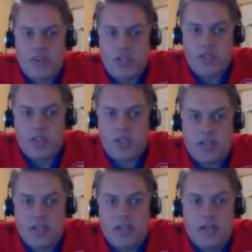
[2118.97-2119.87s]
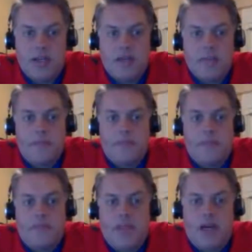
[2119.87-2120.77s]
So I have them finishing second.
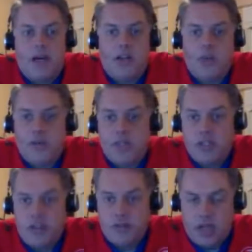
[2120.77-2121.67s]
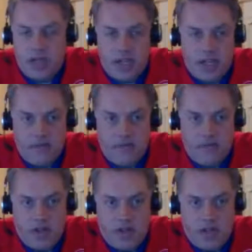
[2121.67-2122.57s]
New England,
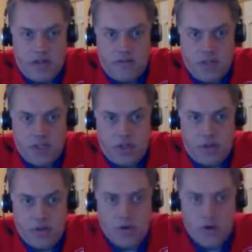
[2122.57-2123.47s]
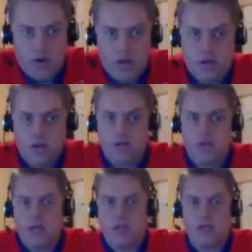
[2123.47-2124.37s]
I have finishing third.
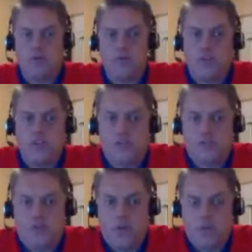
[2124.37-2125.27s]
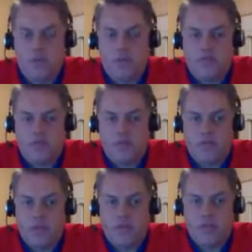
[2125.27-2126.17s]
Rochester fourth
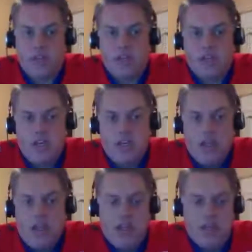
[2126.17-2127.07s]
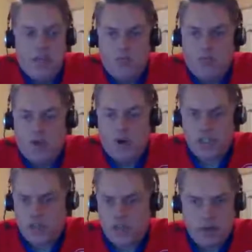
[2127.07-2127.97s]
and Buffalo fifth.
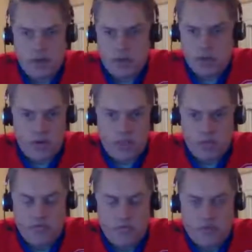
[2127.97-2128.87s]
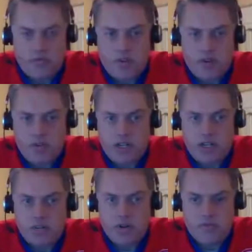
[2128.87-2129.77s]
And the Rochester and Buffalo, I
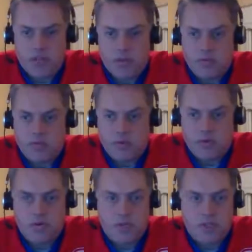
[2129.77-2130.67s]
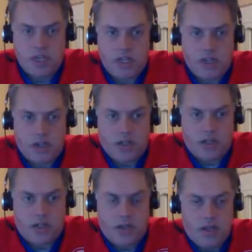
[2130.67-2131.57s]
flip-flopped a number of times before
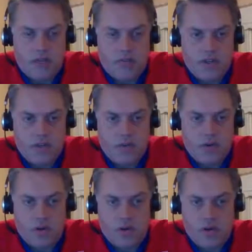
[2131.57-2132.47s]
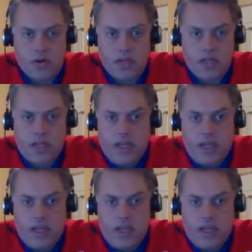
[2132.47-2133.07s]
deciding on the final order here.